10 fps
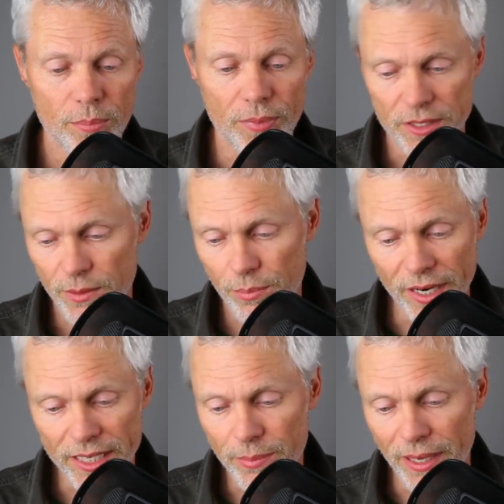That's the
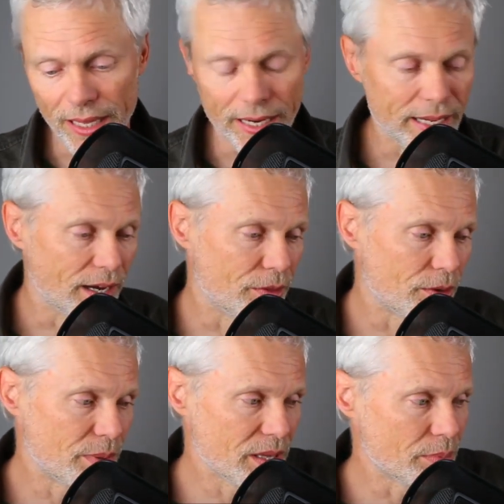price by letting other
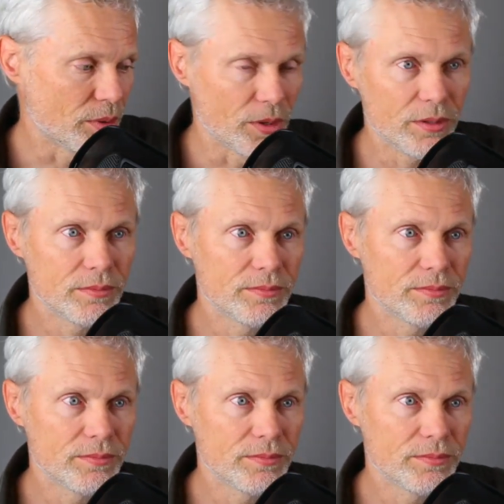people